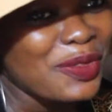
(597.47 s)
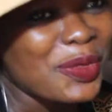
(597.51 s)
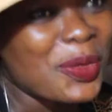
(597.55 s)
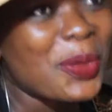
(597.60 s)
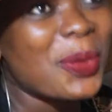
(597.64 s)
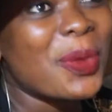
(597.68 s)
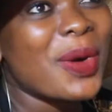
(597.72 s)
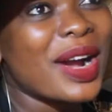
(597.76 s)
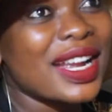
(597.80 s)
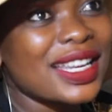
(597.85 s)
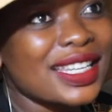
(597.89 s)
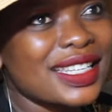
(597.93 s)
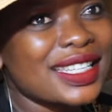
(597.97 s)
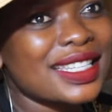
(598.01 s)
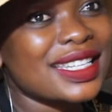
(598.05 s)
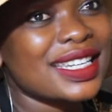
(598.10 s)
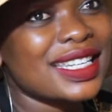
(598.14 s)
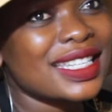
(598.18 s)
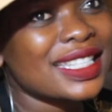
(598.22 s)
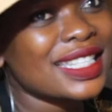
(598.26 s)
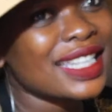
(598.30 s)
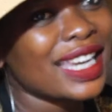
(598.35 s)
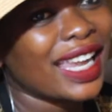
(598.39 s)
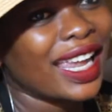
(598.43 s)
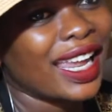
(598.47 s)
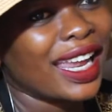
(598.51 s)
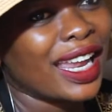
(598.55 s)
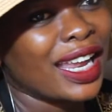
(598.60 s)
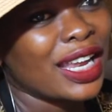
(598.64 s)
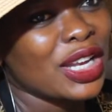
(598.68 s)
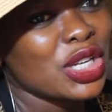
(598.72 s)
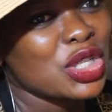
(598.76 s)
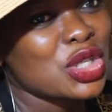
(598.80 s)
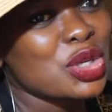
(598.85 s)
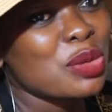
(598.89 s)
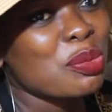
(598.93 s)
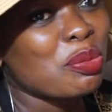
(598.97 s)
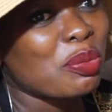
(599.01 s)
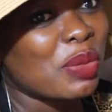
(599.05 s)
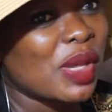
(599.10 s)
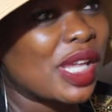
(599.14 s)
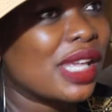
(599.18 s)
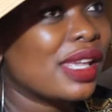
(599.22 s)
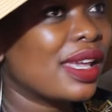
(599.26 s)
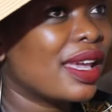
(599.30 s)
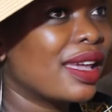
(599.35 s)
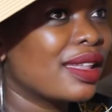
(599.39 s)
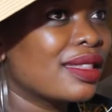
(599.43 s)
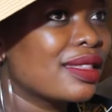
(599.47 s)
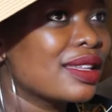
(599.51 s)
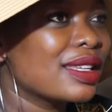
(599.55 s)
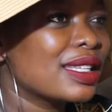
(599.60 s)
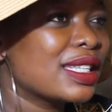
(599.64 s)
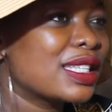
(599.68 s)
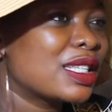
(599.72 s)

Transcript: wanted to be in this